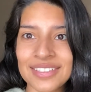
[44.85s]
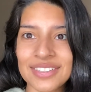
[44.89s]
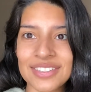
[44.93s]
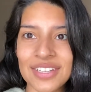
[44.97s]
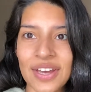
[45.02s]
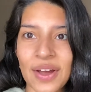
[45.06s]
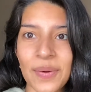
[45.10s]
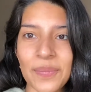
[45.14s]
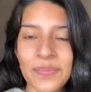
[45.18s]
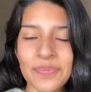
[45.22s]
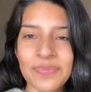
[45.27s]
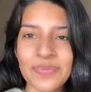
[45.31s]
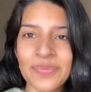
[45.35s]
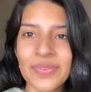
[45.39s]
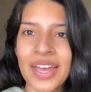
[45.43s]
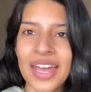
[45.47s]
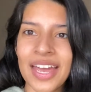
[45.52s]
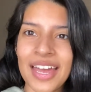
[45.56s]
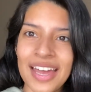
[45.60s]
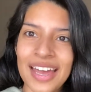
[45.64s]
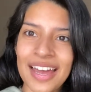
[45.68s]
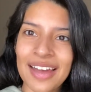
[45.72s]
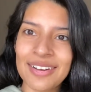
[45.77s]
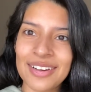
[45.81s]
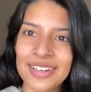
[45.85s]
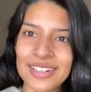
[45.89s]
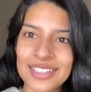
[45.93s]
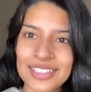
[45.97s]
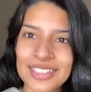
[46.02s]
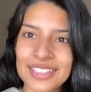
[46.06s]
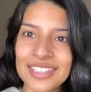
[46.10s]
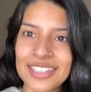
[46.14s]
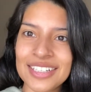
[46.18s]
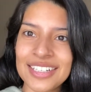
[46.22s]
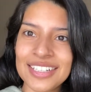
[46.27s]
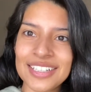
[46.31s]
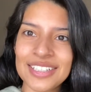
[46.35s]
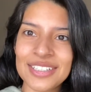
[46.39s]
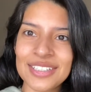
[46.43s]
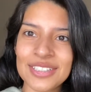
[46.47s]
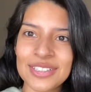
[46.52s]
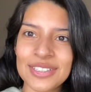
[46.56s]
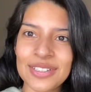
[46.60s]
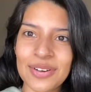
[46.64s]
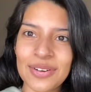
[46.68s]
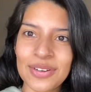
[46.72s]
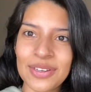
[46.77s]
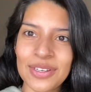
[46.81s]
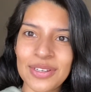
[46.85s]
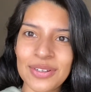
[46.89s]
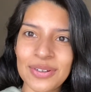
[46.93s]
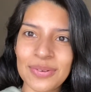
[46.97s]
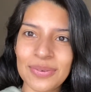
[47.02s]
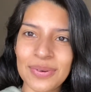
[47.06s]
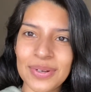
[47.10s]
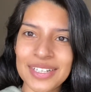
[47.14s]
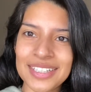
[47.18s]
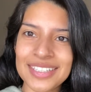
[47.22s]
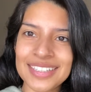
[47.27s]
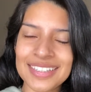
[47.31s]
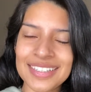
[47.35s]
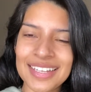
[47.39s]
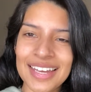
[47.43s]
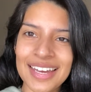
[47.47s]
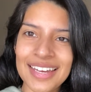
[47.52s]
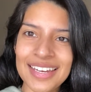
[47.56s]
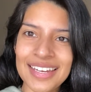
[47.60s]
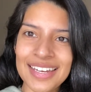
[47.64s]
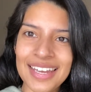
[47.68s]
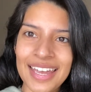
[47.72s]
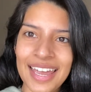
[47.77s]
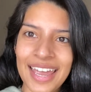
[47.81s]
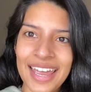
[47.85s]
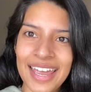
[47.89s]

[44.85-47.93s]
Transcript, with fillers: So I'm gonna show you what it's like